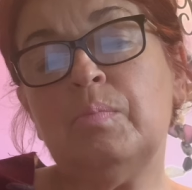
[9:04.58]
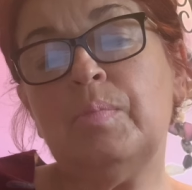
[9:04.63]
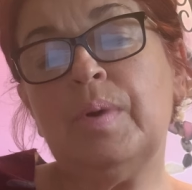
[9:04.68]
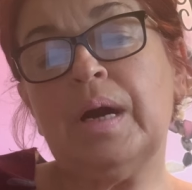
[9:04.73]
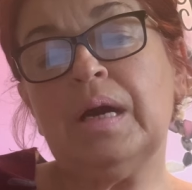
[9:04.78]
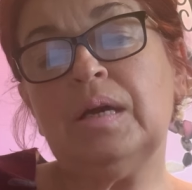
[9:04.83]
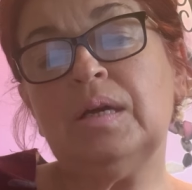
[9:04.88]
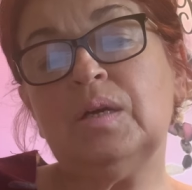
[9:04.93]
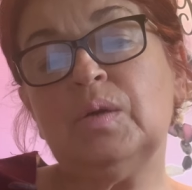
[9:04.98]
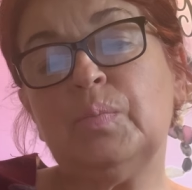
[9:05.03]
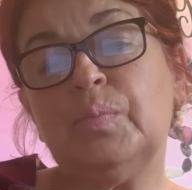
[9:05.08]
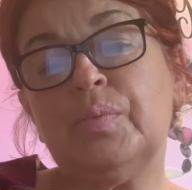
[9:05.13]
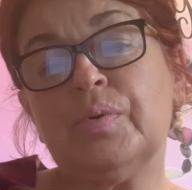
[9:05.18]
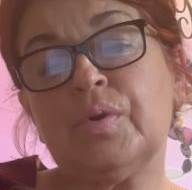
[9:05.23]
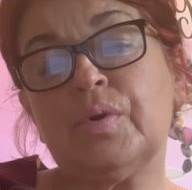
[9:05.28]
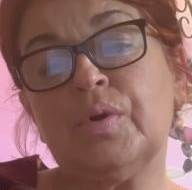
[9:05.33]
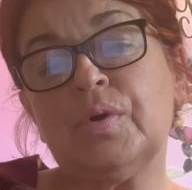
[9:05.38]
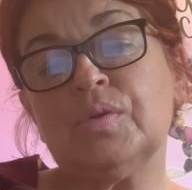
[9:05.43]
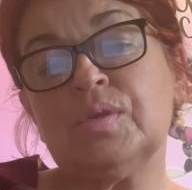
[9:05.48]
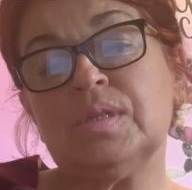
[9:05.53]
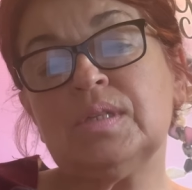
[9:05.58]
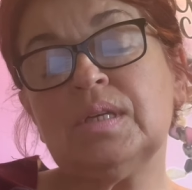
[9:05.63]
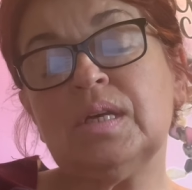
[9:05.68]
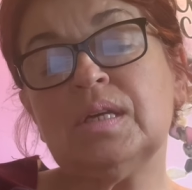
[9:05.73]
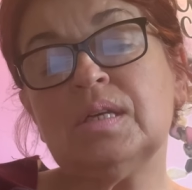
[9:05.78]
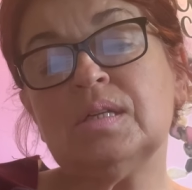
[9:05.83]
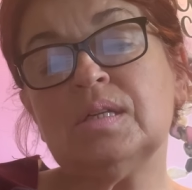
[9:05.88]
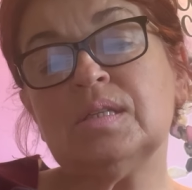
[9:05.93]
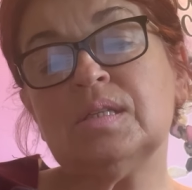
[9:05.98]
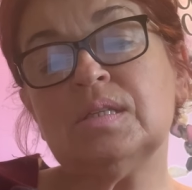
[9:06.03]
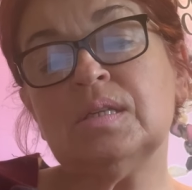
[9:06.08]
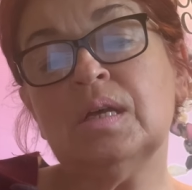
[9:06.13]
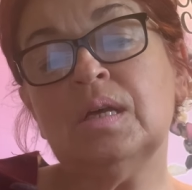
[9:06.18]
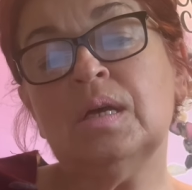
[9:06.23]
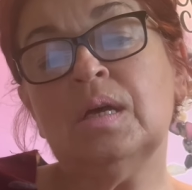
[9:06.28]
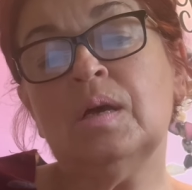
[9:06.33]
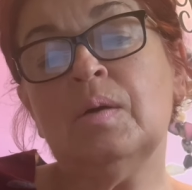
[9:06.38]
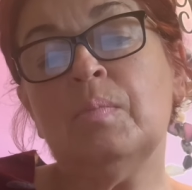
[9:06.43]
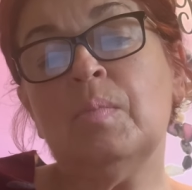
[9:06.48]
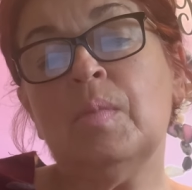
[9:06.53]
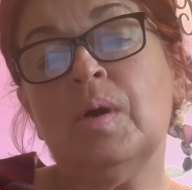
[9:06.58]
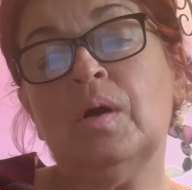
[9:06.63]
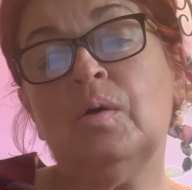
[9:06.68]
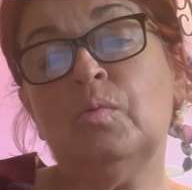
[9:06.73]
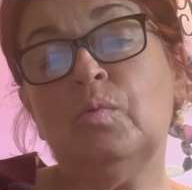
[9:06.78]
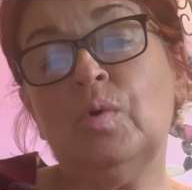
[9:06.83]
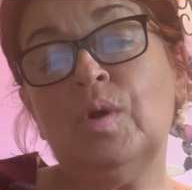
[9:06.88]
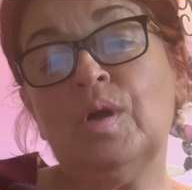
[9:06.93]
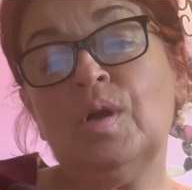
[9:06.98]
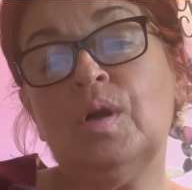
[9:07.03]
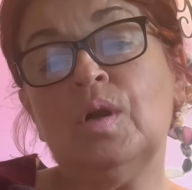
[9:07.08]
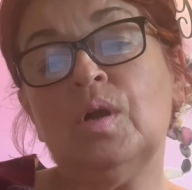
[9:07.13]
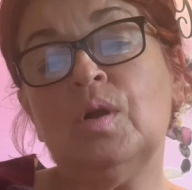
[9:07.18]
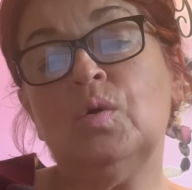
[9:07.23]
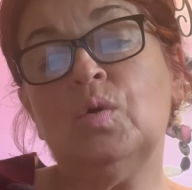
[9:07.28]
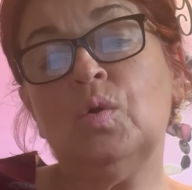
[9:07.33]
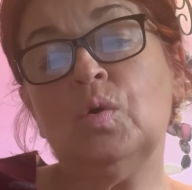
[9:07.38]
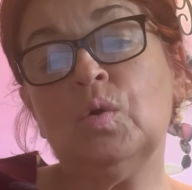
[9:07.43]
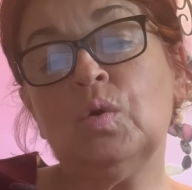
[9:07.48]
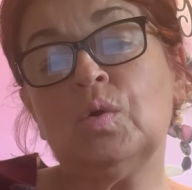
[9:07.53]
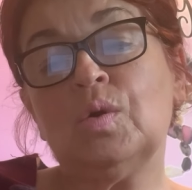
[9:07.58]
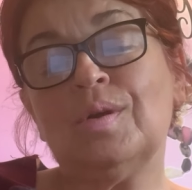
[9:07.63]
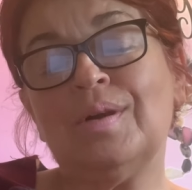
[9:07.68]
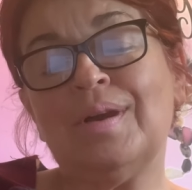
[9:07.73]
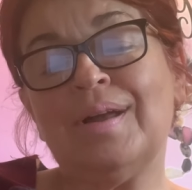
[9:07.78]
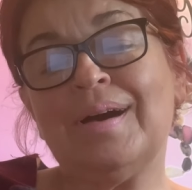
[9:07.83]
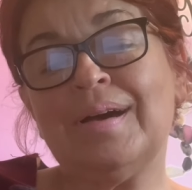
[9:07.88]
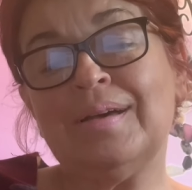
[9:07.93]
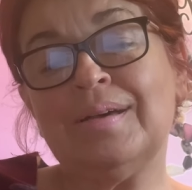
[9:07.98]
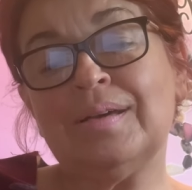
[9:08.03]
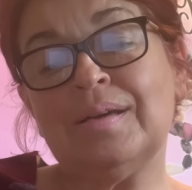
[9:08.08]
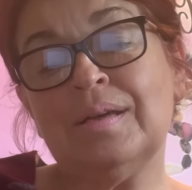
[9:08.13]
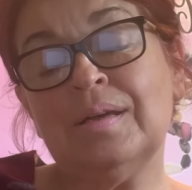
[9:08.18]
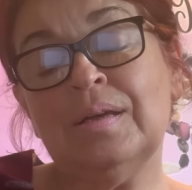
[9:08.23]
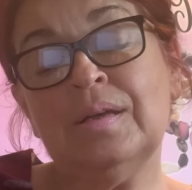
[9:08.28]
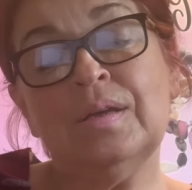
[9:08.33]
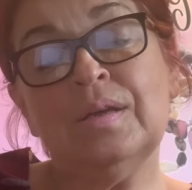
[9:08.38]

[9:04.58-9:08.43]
buying process will look like.